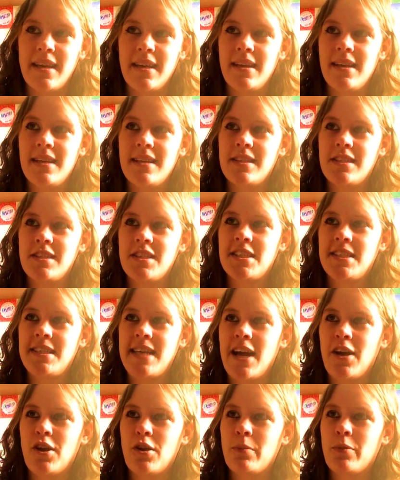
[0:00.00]
it? It's just
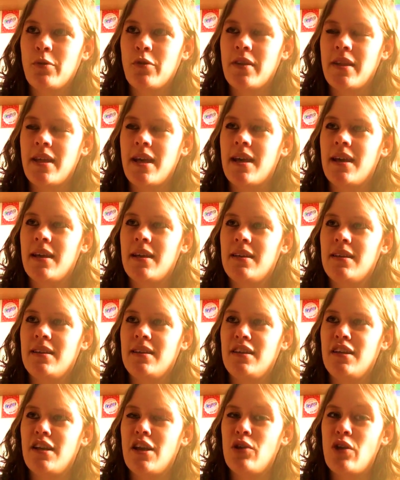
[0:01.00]
terrible that,
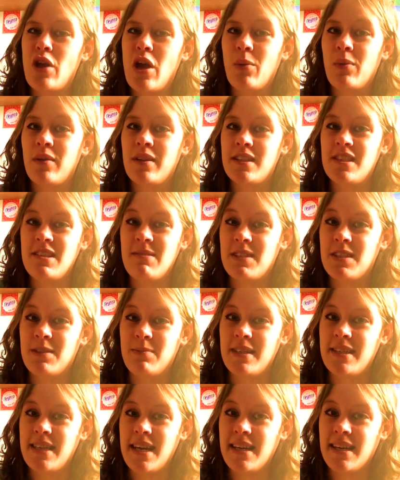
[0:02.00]
you know, no one seems
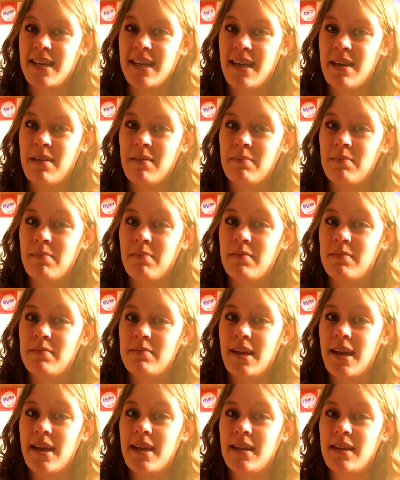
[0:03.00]
to be taking him,
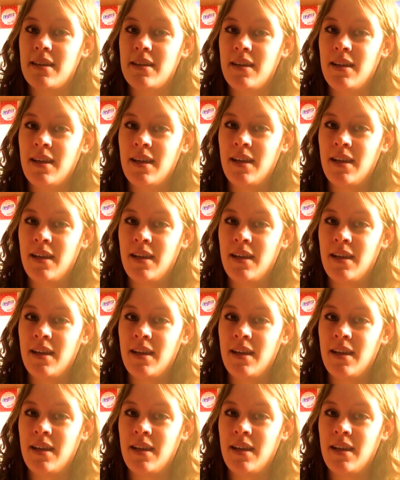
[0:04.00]
like,